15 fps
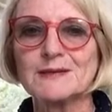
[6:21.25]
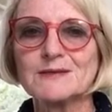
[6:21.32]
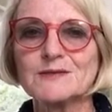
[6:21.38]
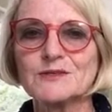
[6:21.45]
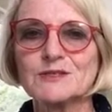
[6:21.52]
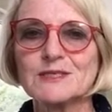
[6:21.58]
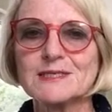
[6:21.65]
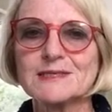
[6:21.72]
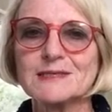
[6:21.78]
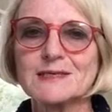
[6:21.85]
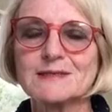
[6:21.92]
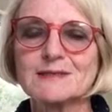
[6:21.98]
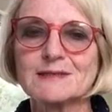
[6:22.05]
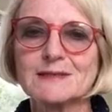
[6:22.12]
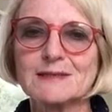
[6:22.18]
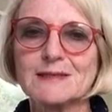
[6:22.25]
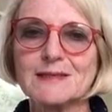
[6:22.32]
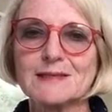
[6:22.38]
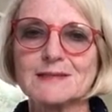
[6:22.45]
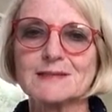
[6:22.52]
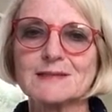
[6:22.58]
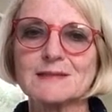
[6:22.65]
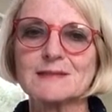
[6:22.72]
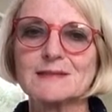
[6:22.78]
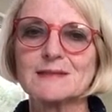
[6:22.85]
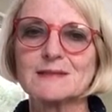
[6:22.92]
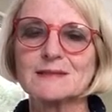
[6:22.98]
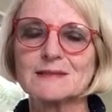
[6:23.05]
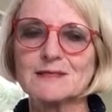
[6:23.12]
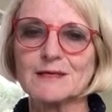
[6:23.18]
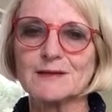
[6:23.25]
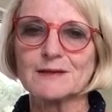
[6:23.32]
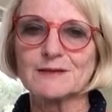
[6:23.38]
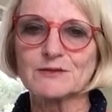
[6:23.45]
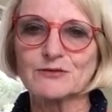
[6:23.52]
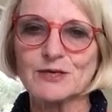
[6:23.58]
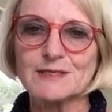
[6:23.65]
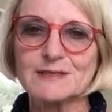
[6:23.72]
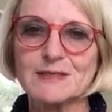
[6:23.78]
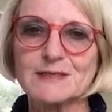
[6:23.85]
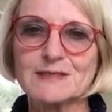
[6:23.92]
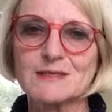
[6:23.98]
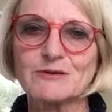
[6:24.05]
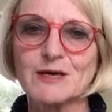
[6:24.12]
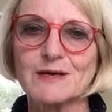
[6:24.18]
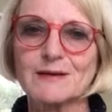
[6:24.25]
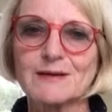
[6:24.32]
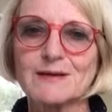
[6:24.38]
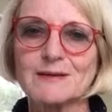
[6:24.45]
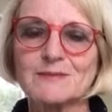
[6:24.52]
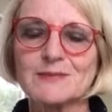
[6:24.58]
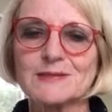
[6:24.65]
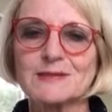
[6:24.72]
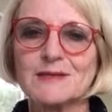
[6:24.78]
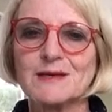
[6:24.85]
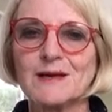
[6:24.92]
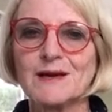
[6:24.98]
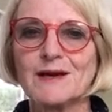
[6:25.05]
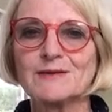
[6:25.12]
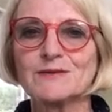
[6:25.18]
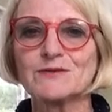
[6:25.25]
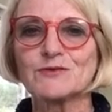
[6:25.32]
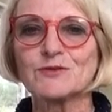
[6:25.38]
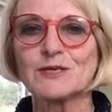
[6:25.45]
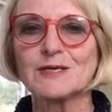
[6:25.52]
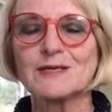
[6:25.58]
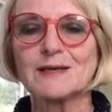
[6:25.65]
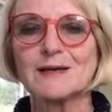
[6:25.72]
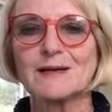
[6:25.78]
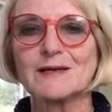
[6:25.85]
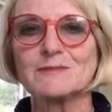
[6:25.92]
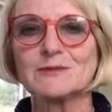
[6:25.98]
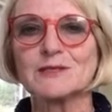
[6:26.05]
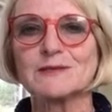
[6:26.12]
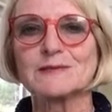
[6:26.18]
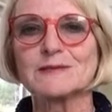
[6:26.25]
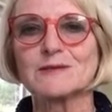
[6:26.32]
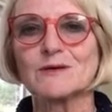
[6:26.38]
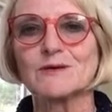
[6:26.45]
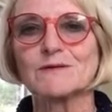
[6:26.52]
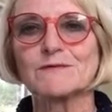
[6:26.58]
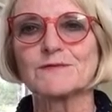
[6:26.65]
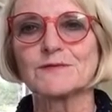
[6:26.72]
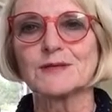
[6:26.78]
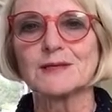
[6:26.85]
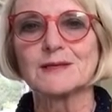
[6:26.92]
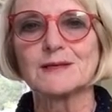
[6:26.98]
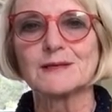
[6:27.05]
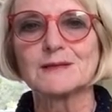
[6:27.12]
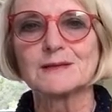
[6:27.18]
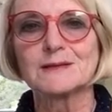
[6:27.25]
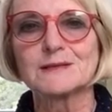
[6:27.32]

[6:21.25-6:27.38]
So you just need to list 3 teacher outcomes and 3 elements of the